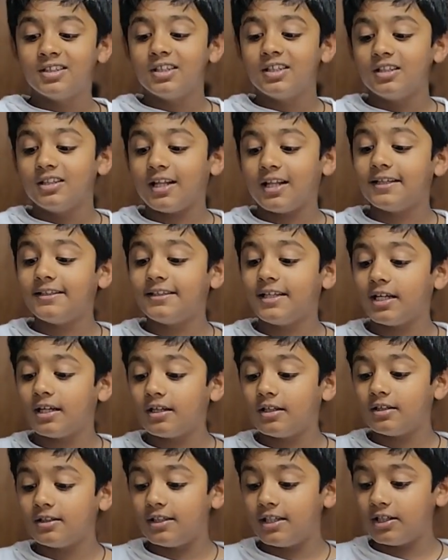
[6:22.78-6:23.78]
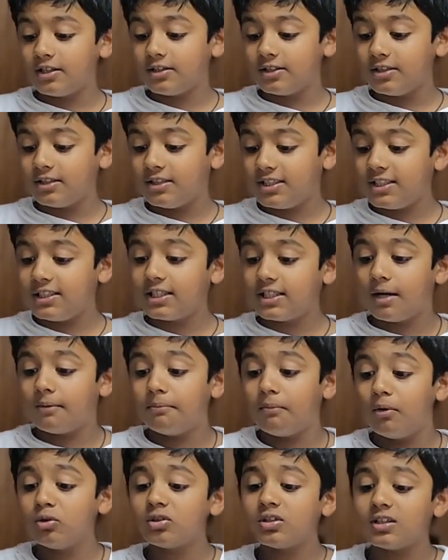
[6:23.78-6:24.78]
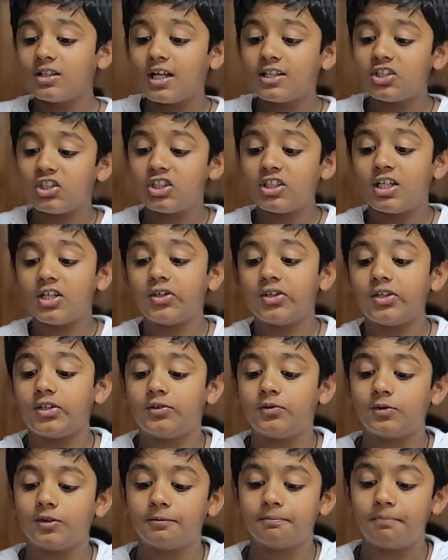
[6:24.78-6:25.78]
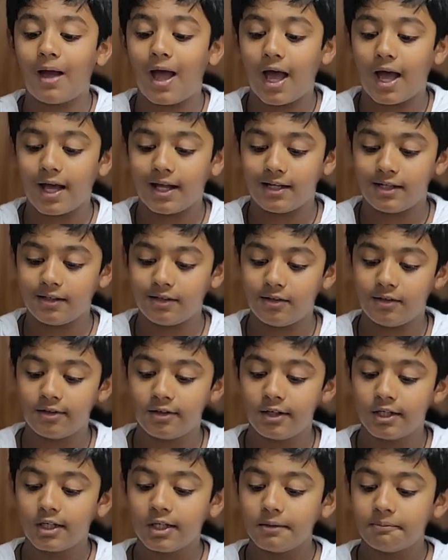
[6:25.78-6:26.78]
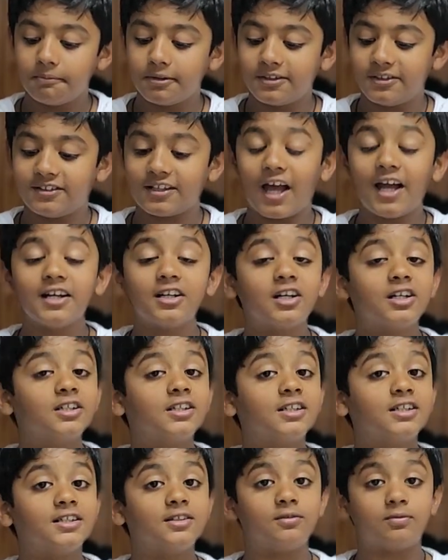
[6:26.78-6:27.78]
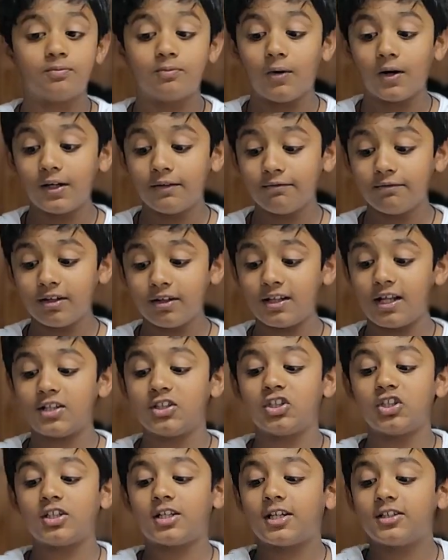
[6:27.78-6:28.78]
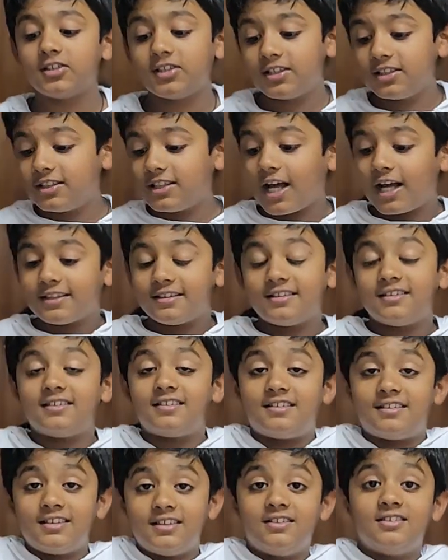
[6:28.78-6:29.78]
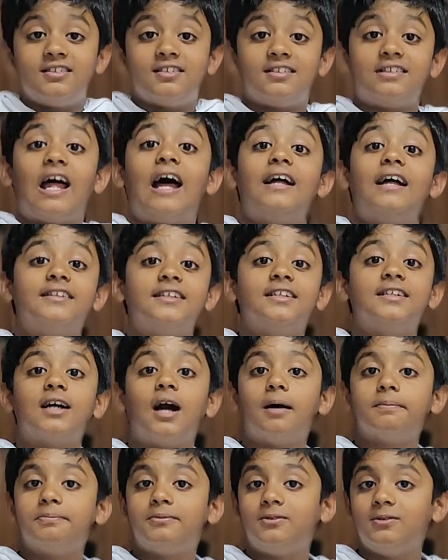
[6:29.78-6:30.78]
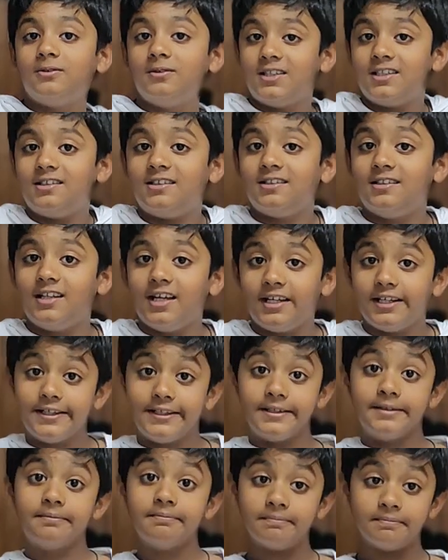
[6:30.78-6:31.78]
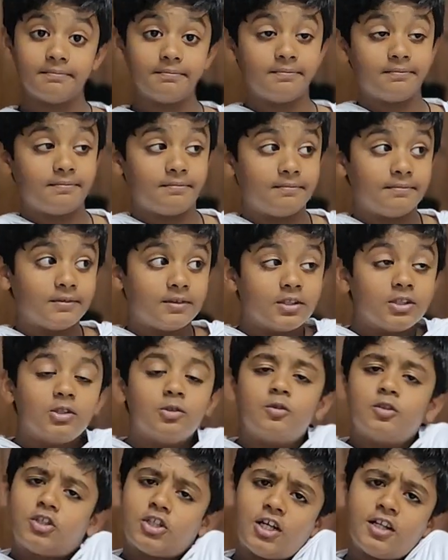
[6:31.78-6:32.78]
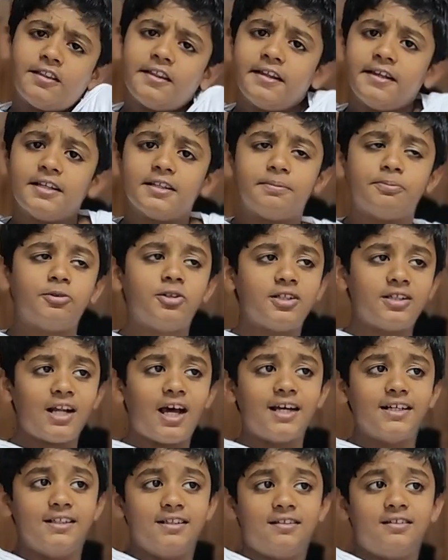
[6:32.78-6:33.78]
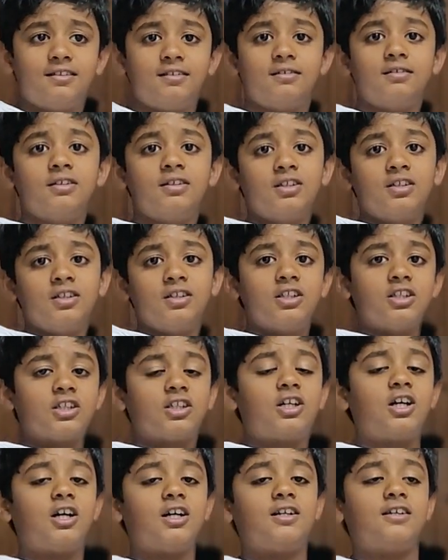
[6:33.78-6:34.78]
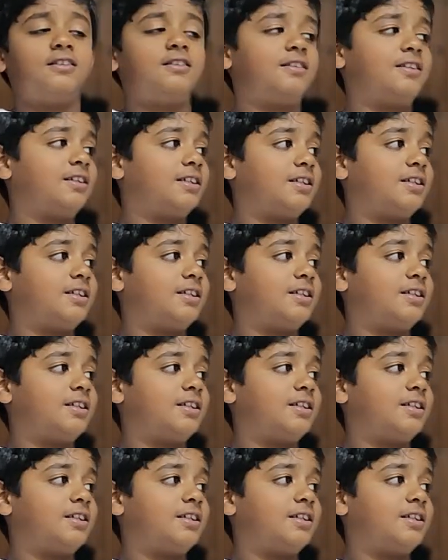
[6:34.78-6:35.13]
Like Giratina, most legendaries were banned, but Zygarde is one of the legendaries that's still standing up to this day, which I think is pretty nice. Cause